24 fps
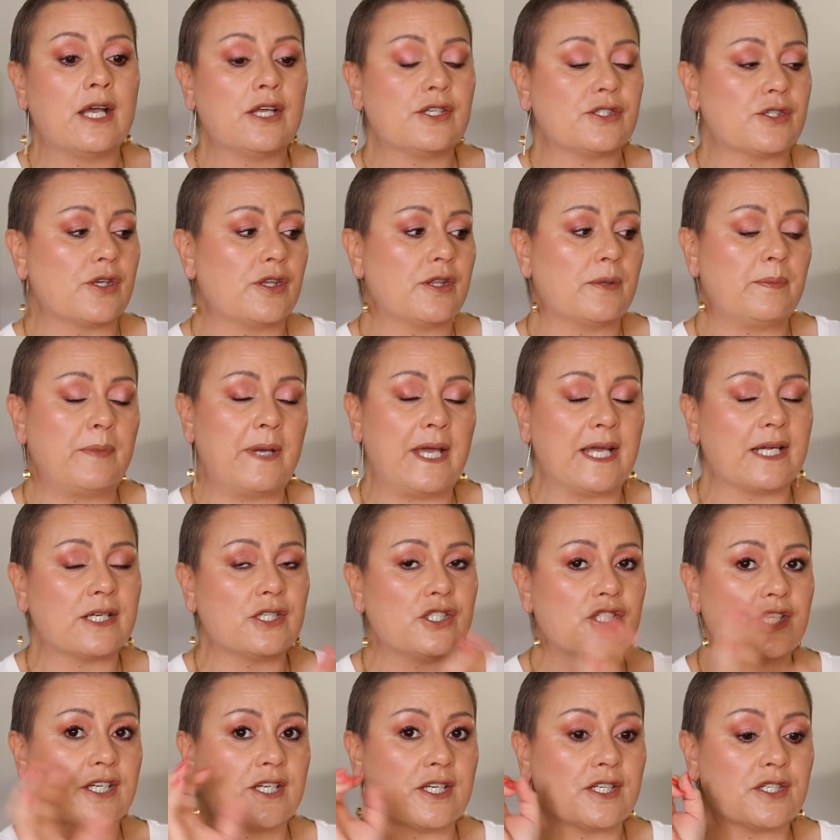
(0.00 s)
So the
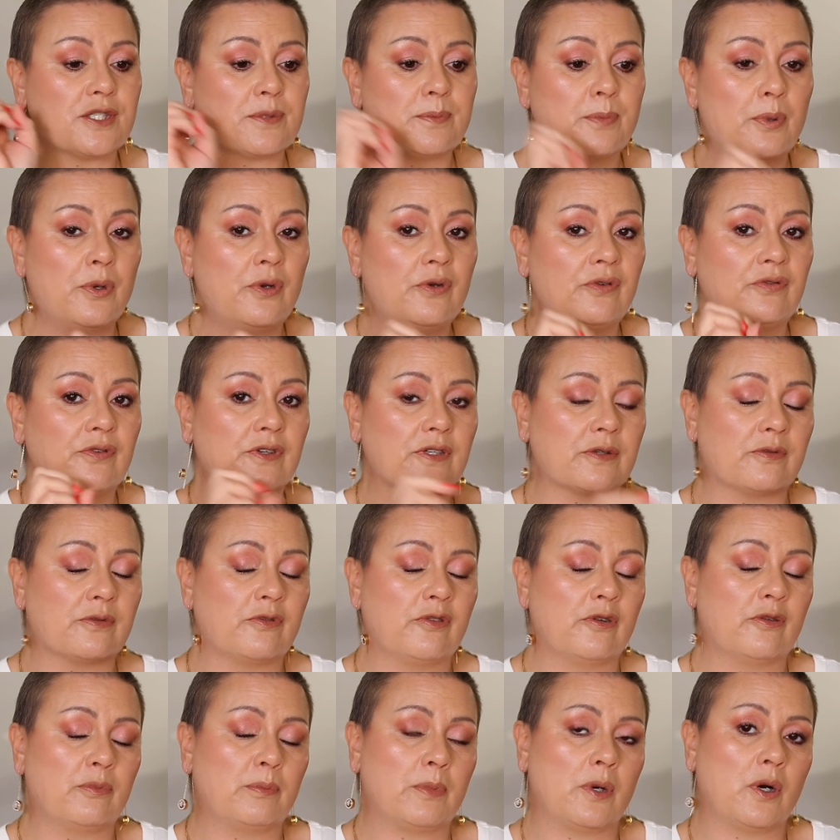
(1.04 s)
packaging is perfect
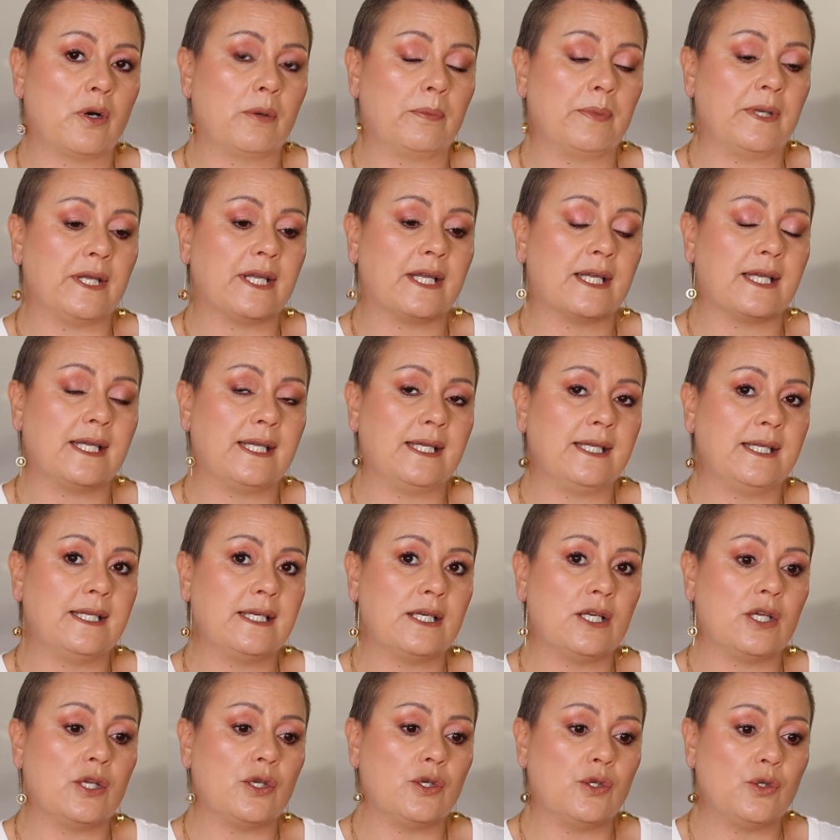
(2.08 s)
for popping
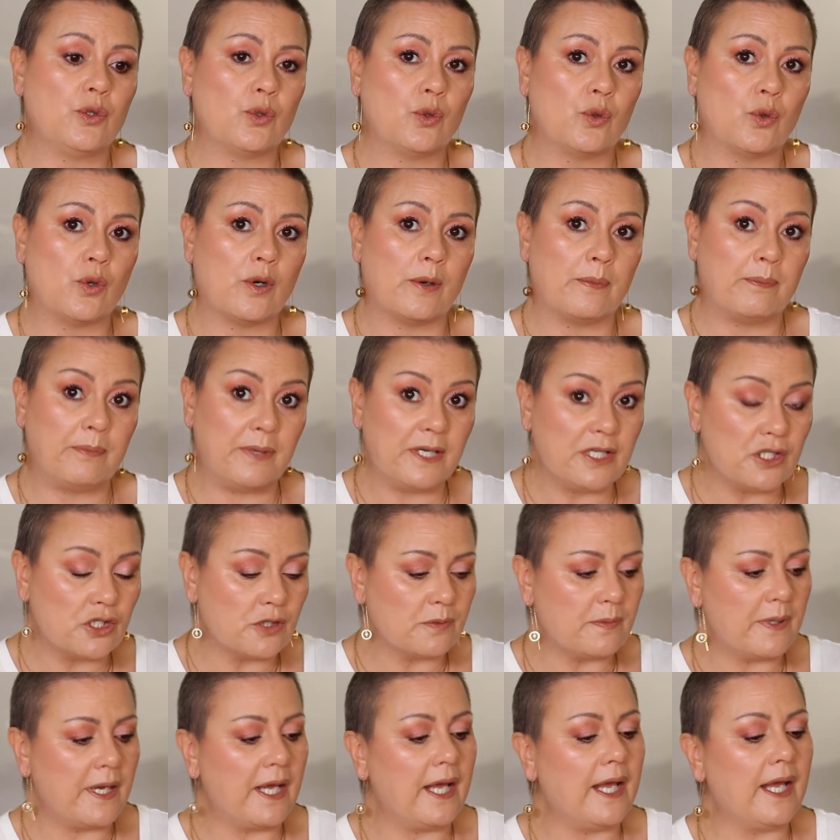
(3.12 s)
in your
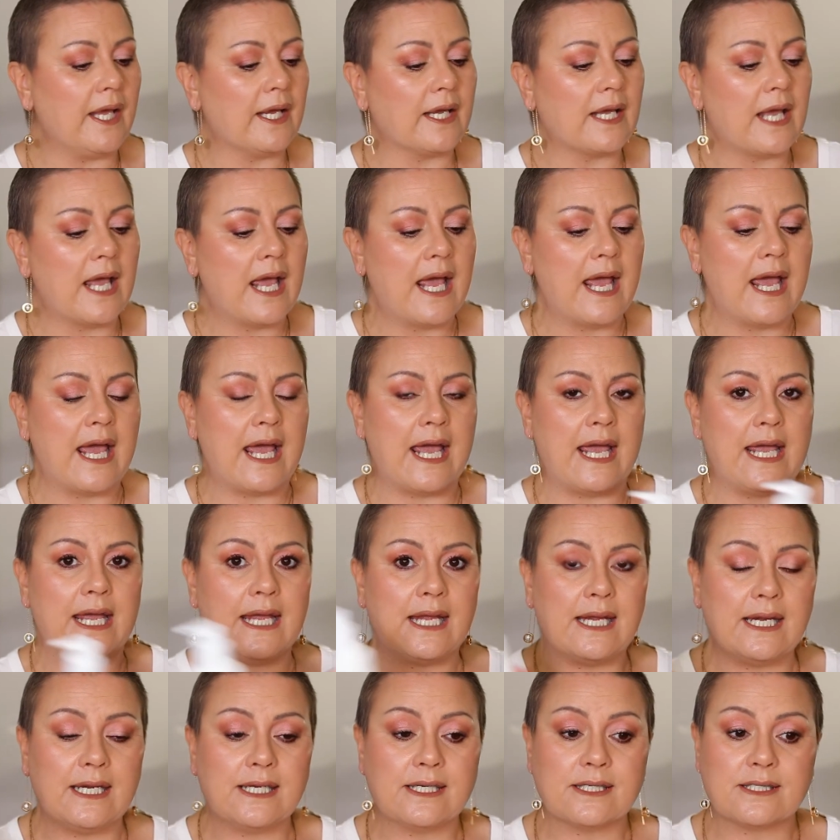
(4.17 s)
beach bag
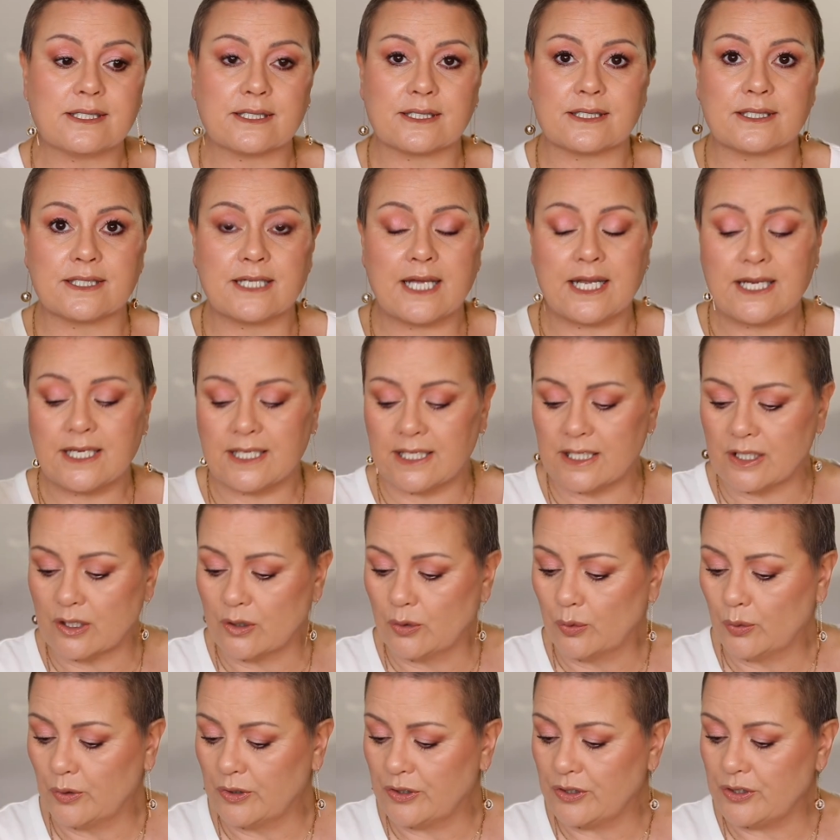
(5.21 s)
and taking
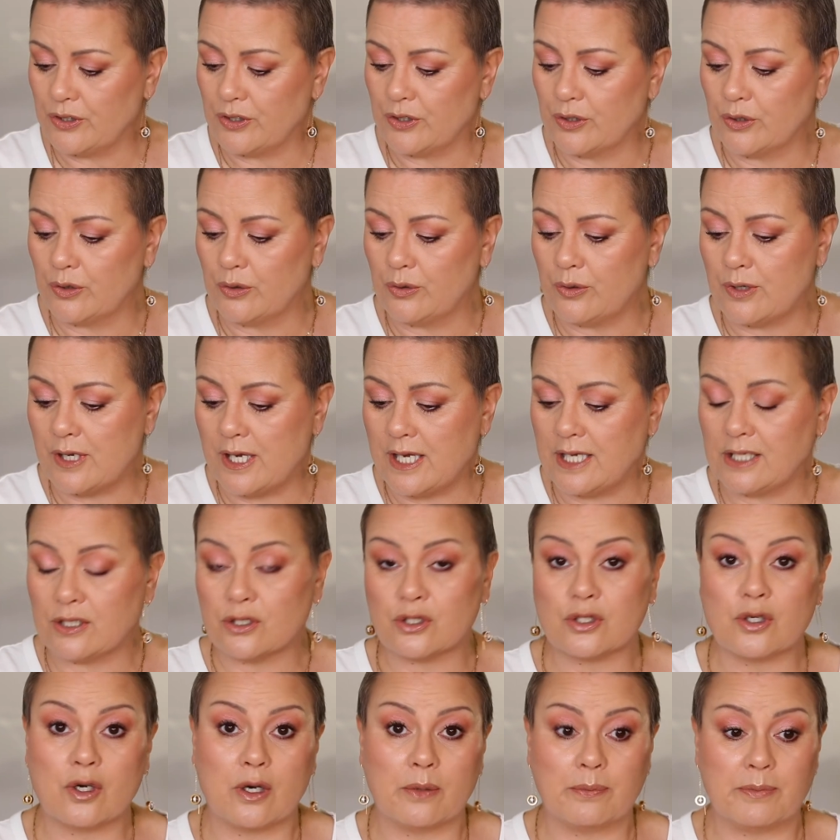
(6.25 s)
it with you and
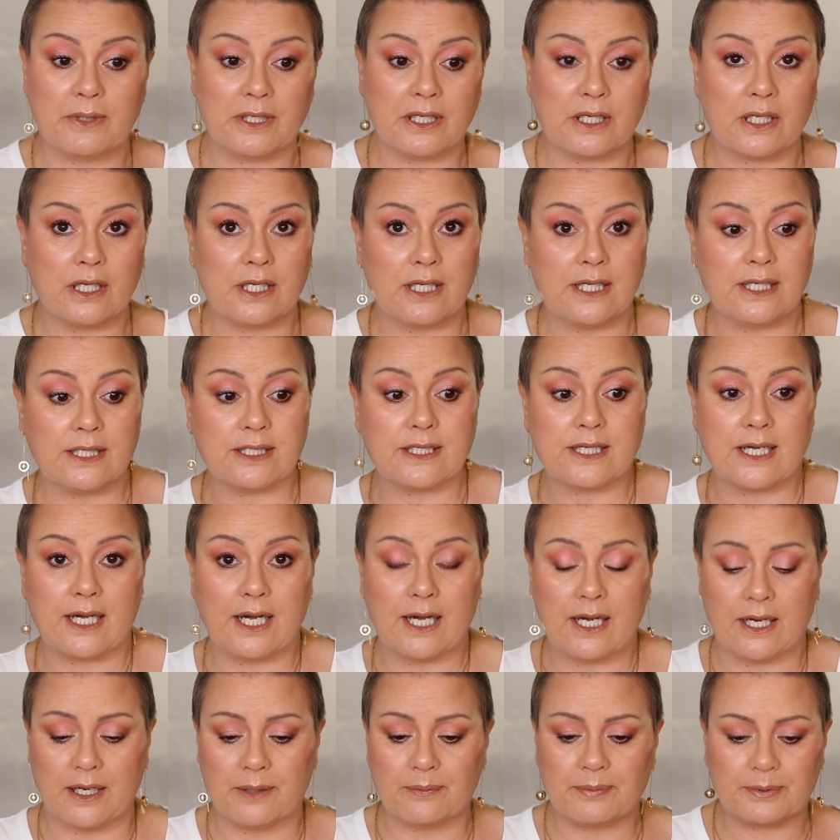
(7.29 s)
topping it
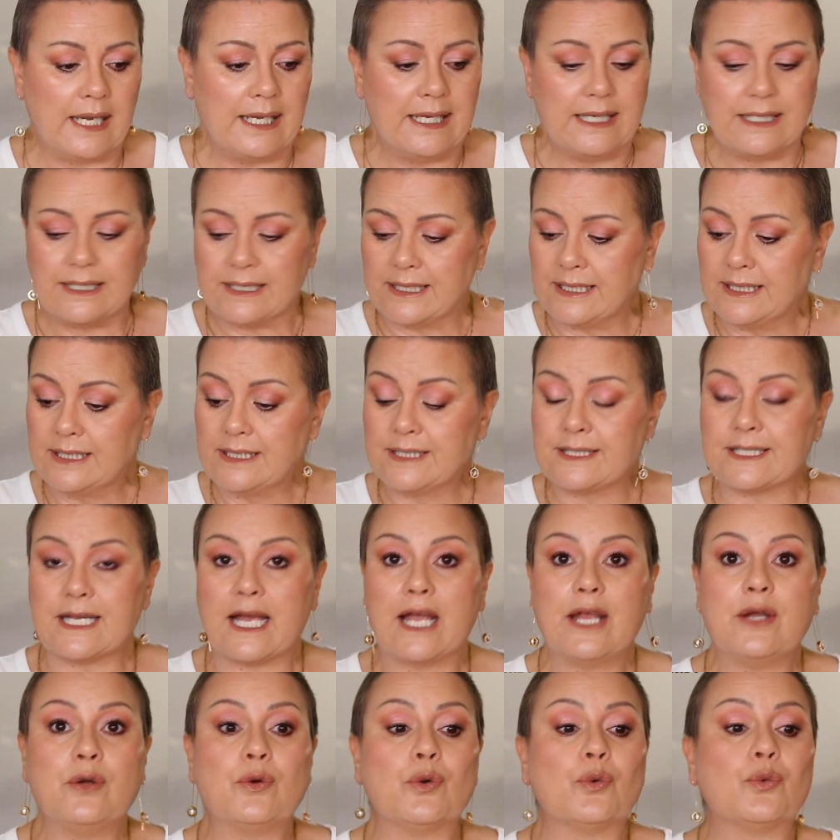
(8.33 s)
up. It is
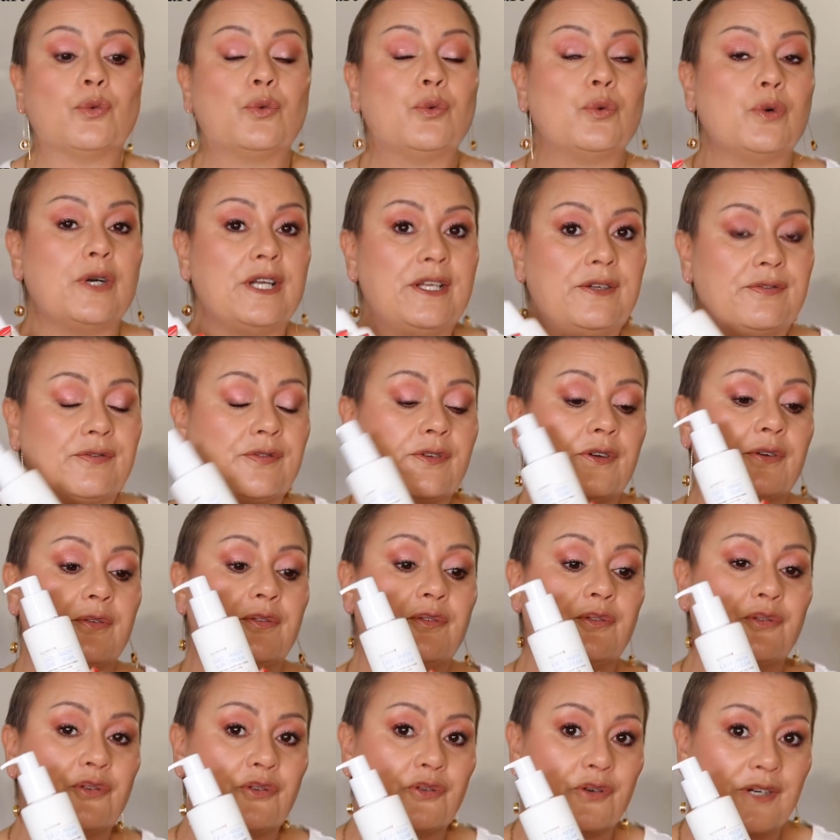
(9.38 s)
a reef
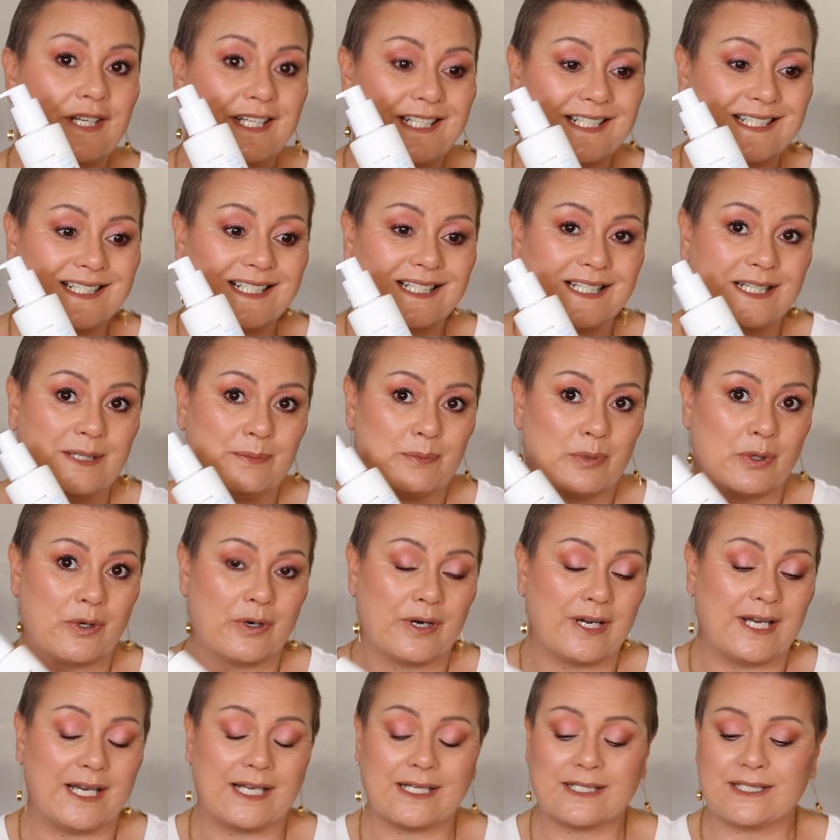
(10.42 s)
friendly
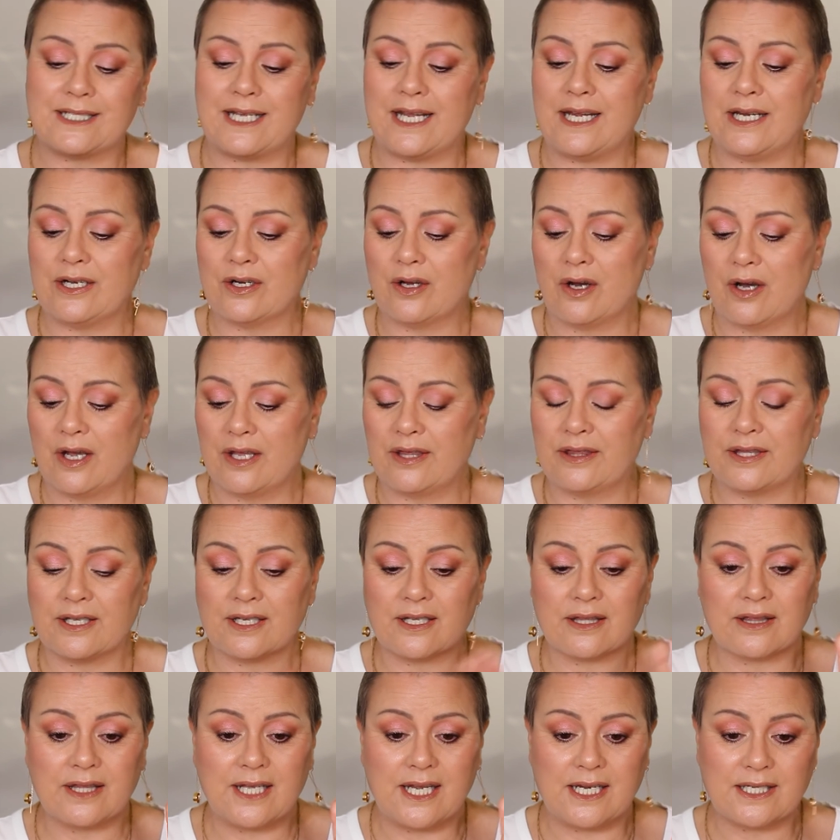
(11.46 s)
product, and I
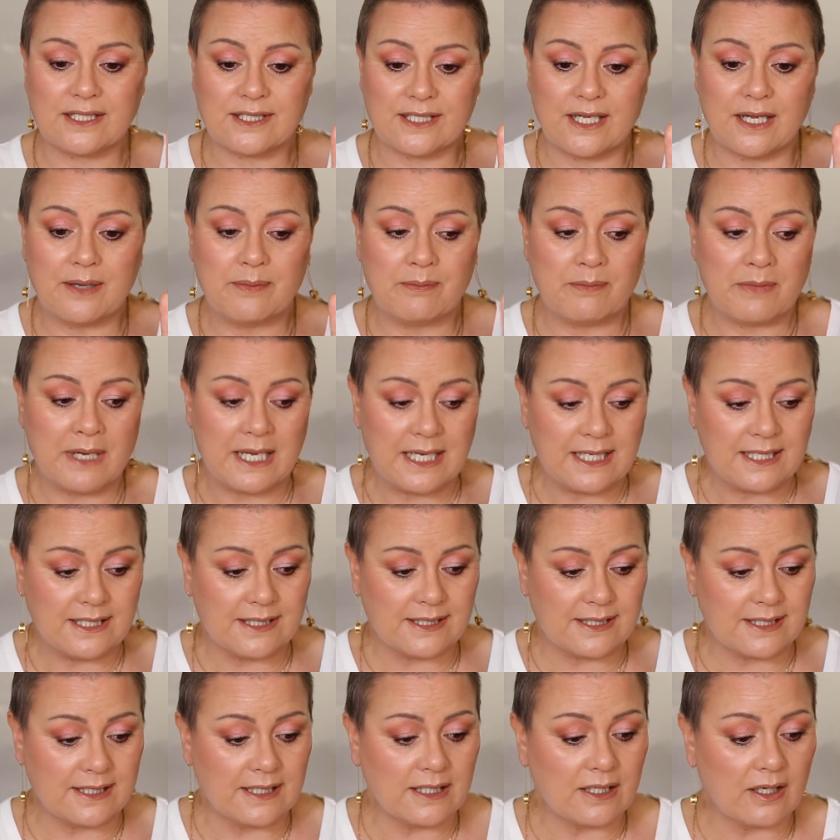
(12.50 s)
think that's
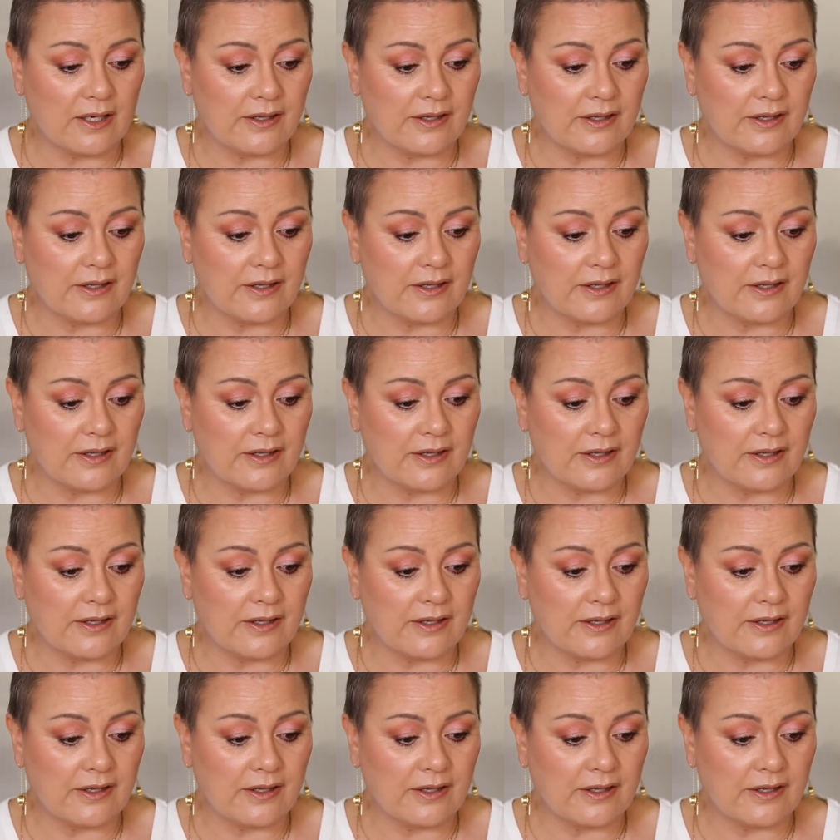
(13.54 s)
amazing.